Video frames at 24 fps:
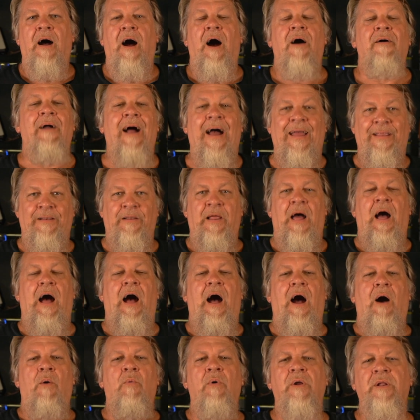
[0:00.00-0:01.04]
All right.
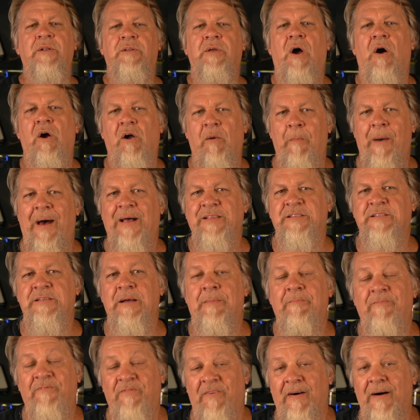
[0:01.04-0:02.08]
I want to talk about
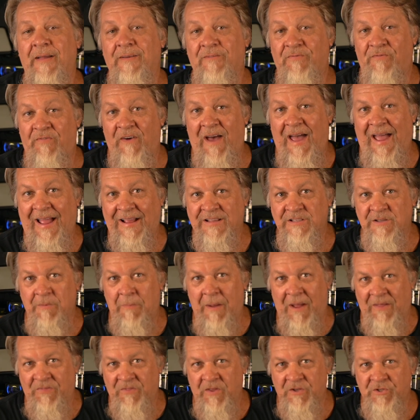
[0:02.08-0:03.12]
some fun facts
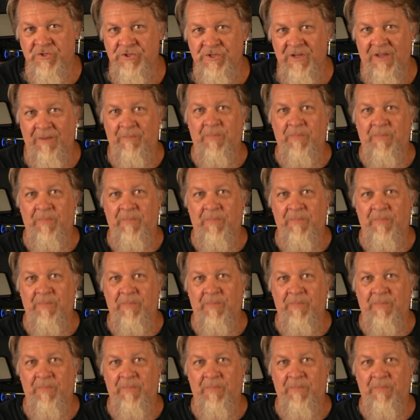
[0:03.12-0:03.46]
about this Jeep.